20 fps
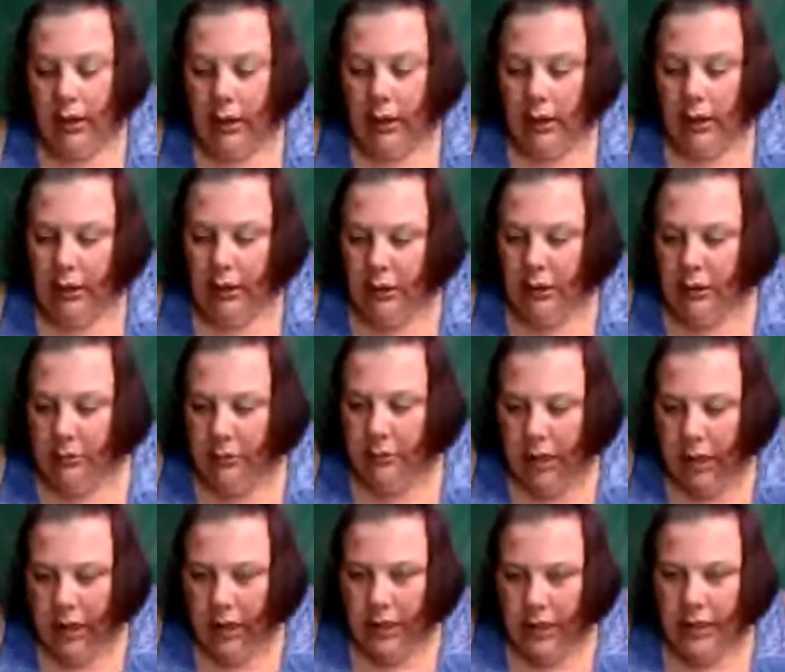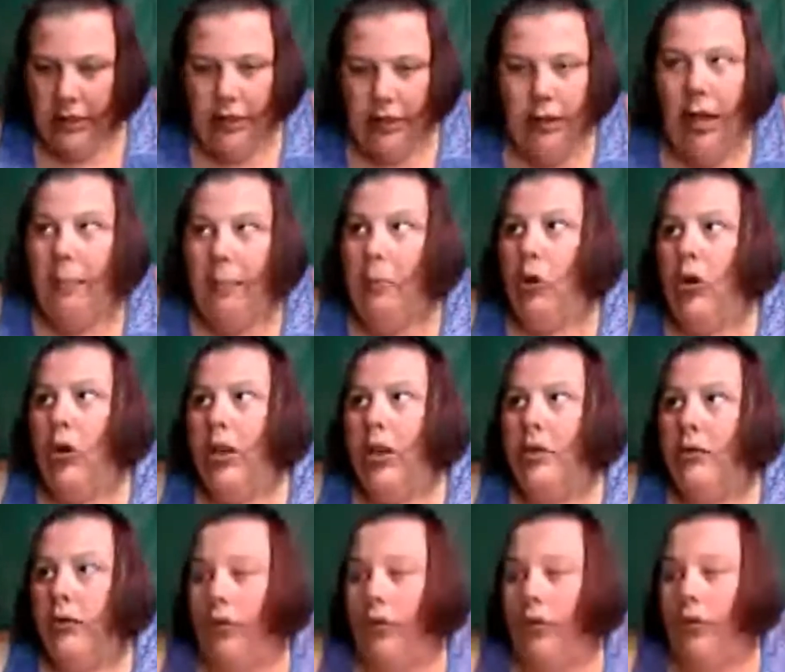Yeah, there's the. You have more
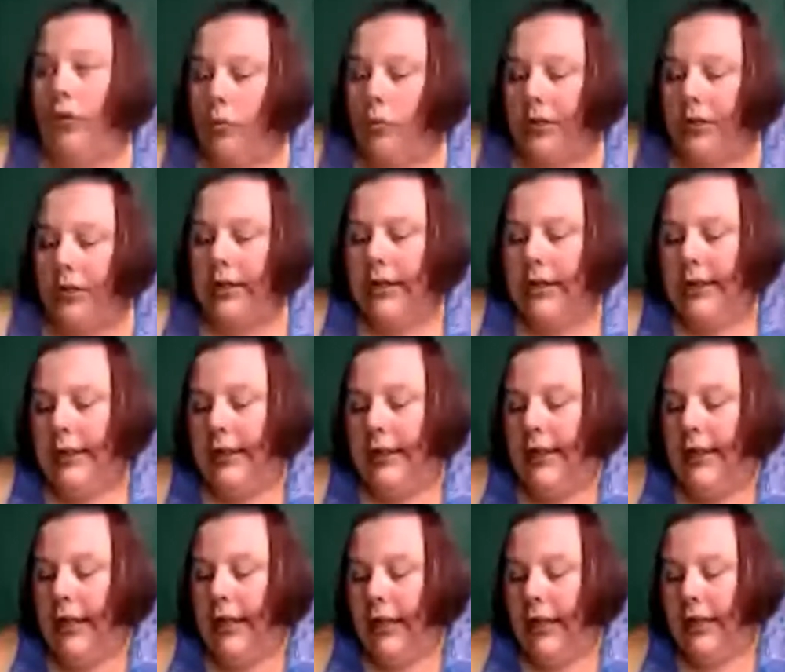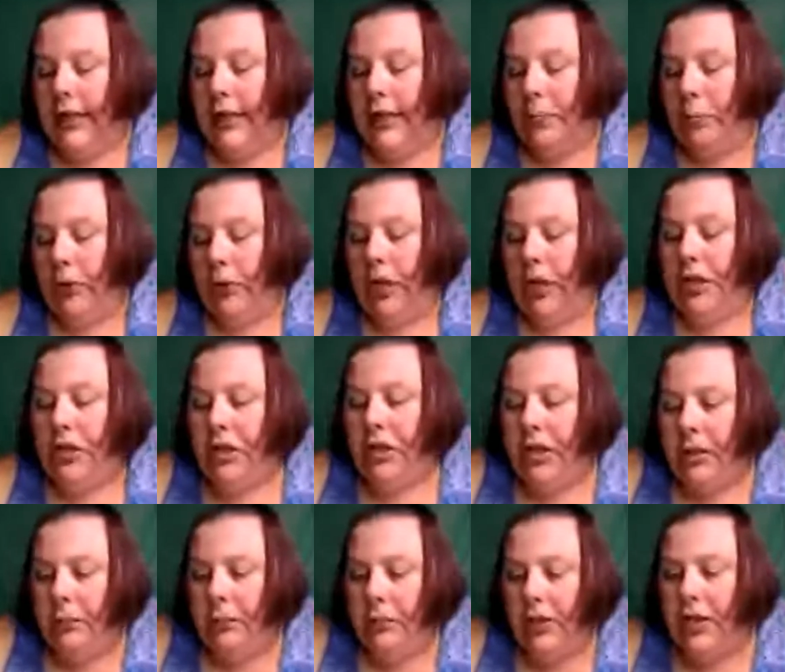control with this brush
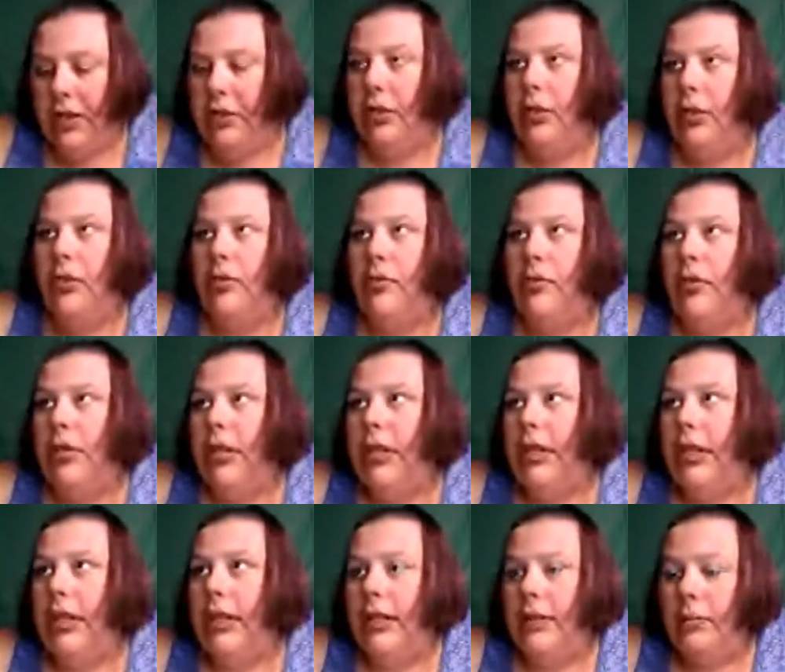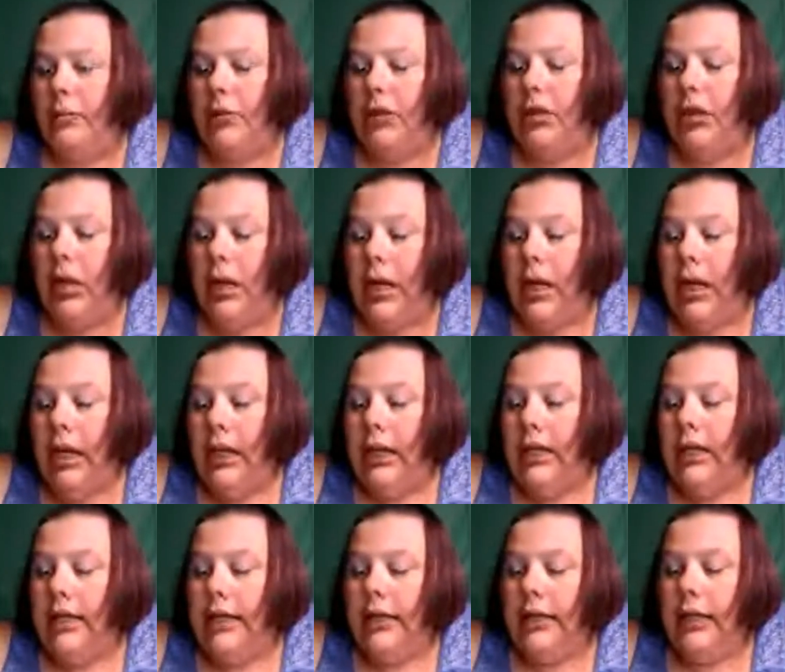tip than you do this one,
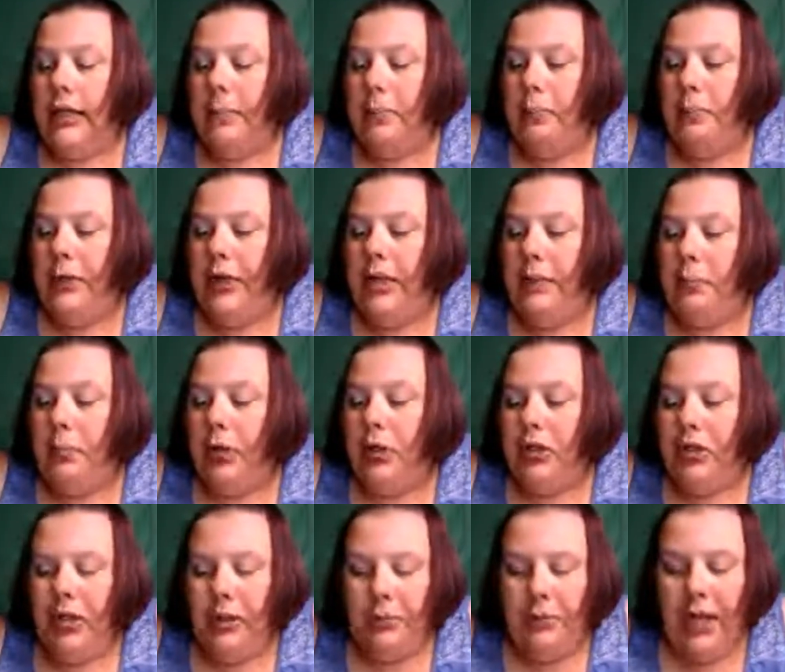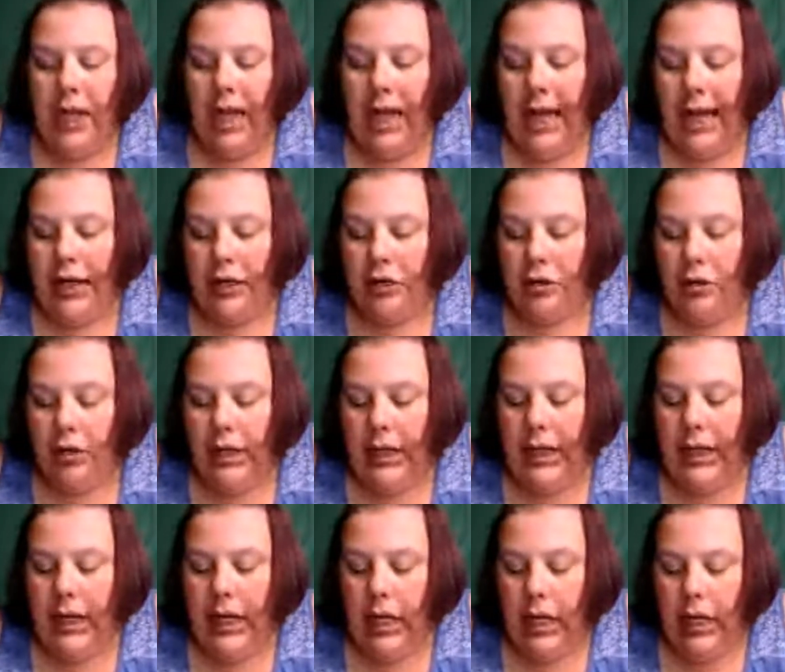because these brush tips are
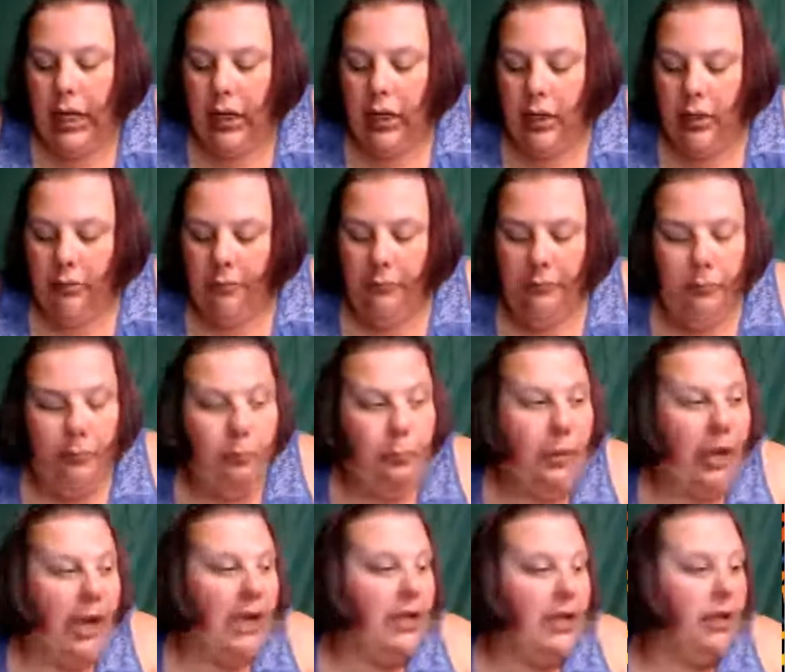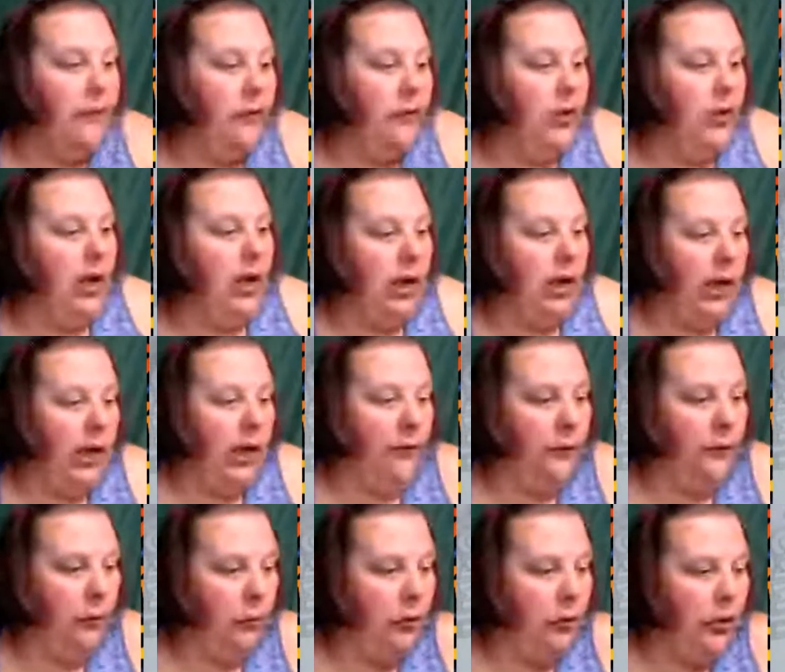actually bend if you're not
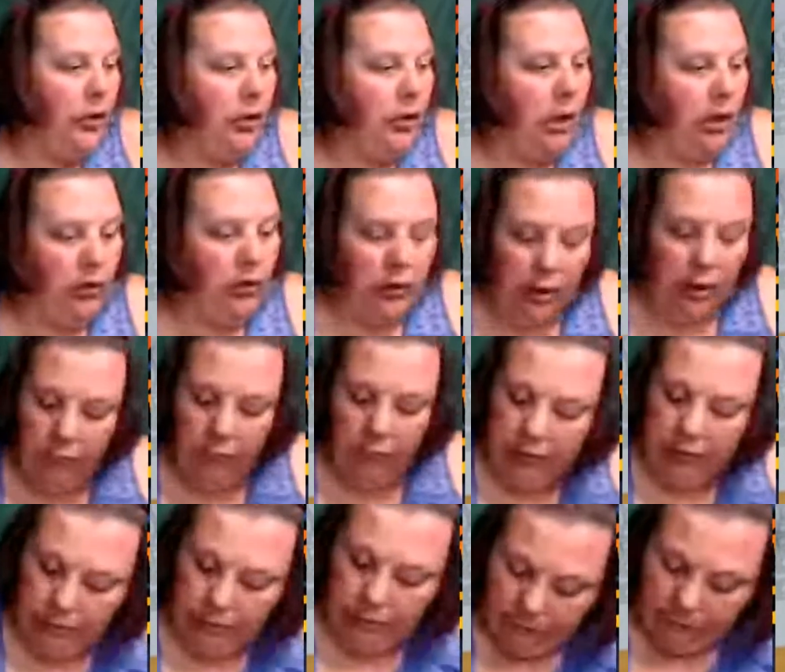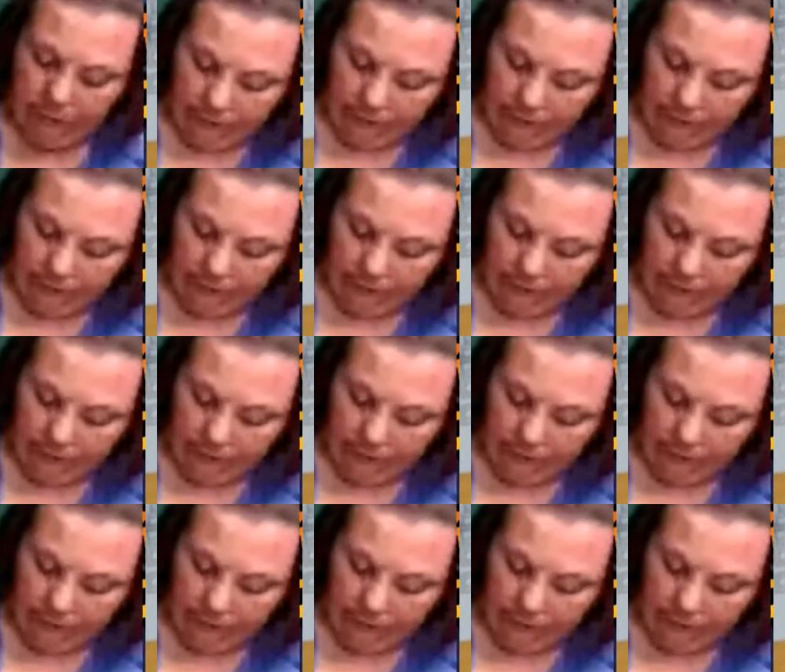careful when you're coloring with them.